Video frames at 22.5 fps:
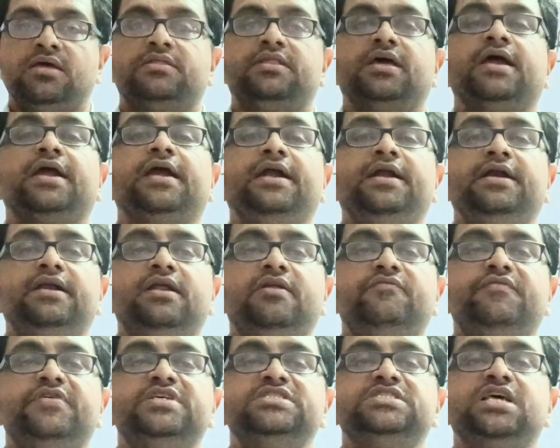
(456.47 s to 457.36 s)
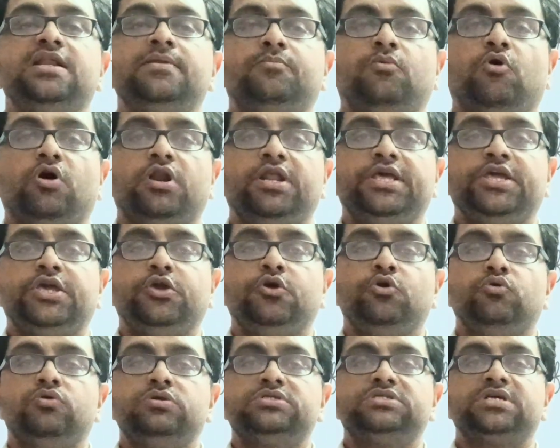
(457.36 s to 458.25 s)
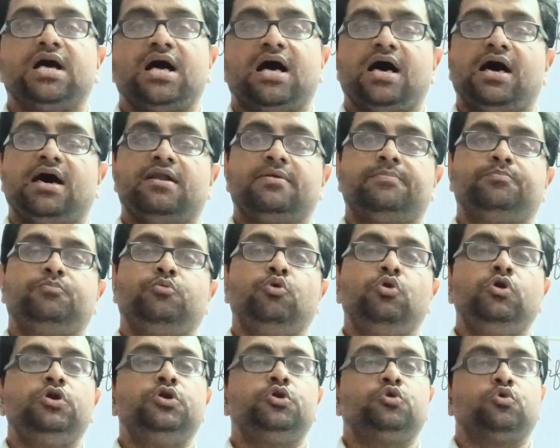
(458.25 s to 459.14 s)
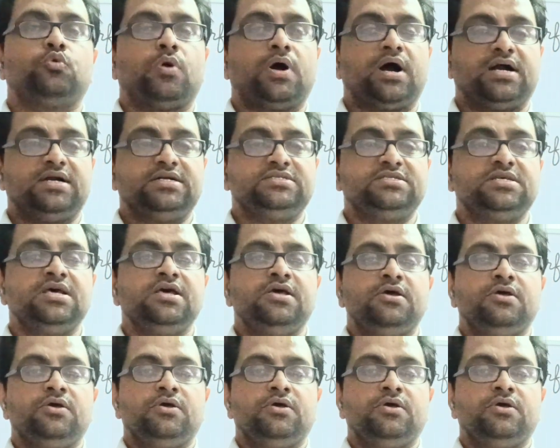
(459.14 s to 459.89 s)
the interfacial molecules are pulled towards,